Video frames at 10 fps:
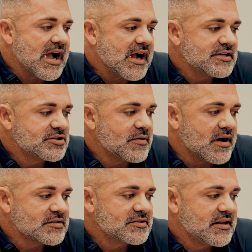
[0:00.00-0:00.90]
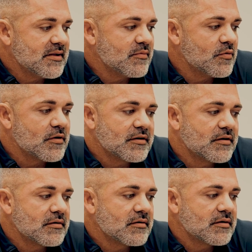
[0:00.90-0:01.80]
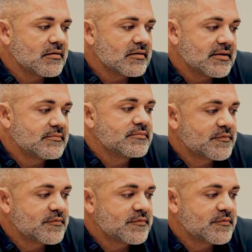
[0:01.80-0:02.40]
as you oxygenate more, you're like